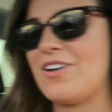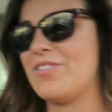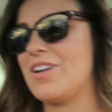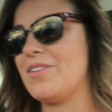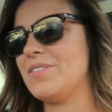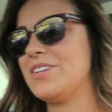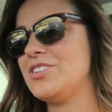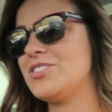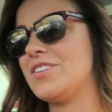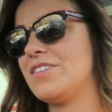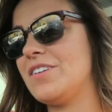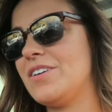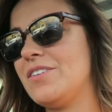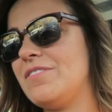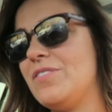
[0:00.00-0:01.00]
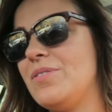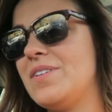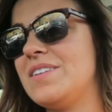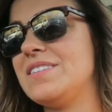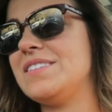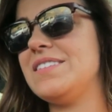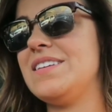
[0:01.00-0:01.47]
now. I'm not really sure if you
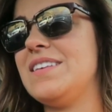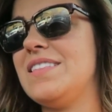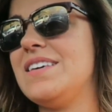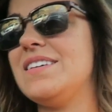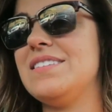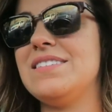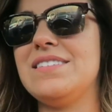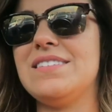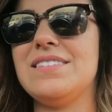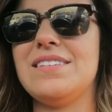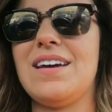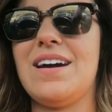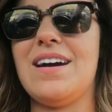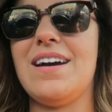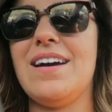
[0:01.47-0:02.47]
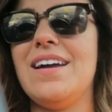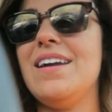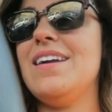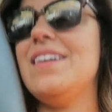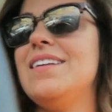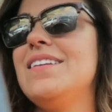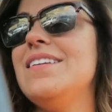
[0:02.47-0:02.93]
can see the
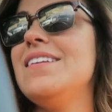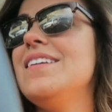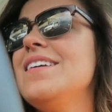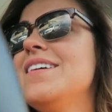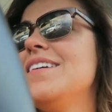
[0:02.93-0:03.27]
sign.